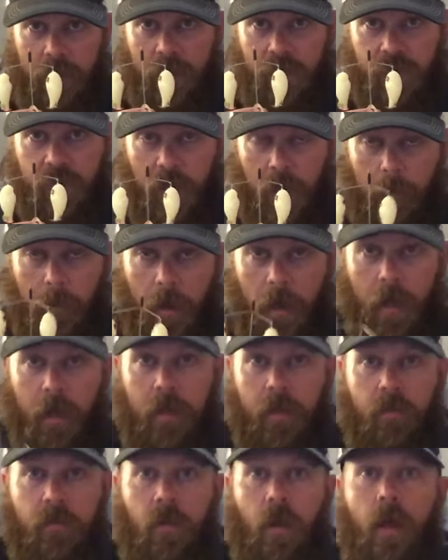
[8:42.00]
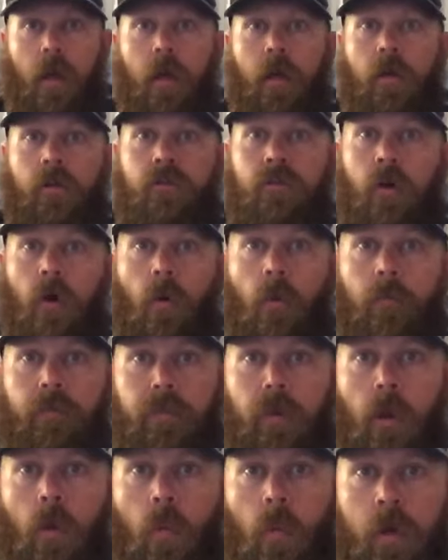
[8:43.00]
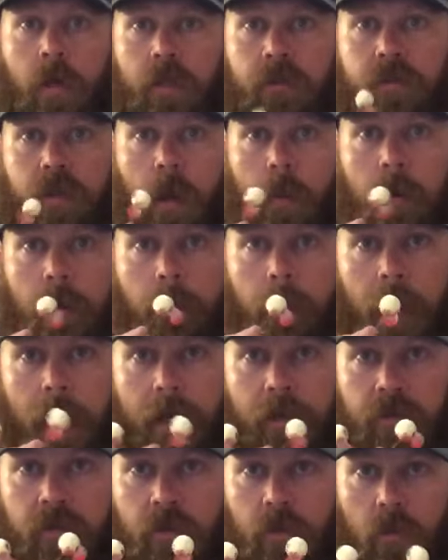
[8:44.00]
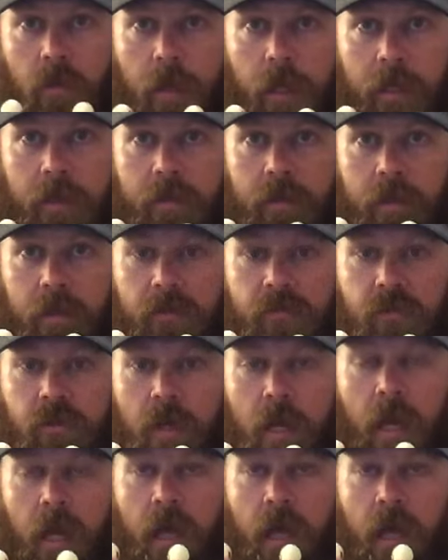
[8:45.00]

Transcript: the same height. So when it's coming back to you like this,